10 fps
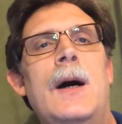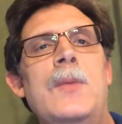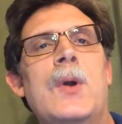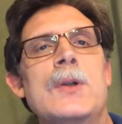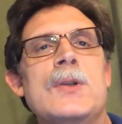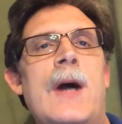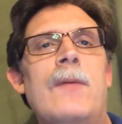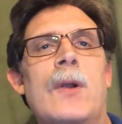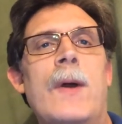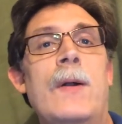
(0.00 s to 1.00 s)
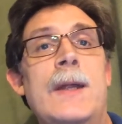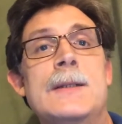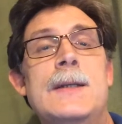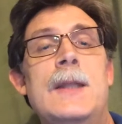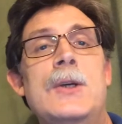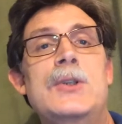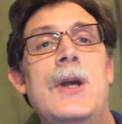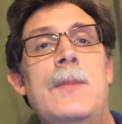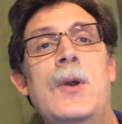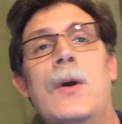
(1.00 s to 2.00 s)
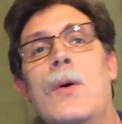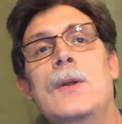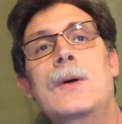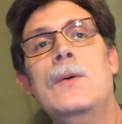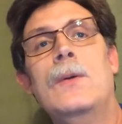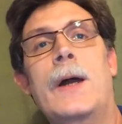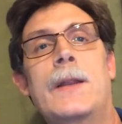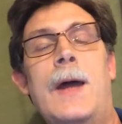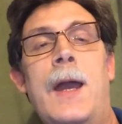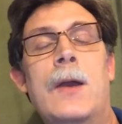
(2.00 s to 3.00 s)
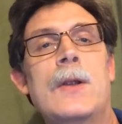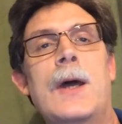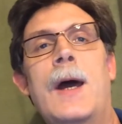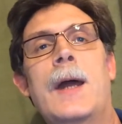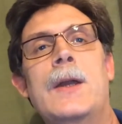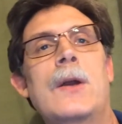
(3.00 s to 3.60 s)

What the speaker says: You can travel around inside the ship. You can go to like the hangar deck.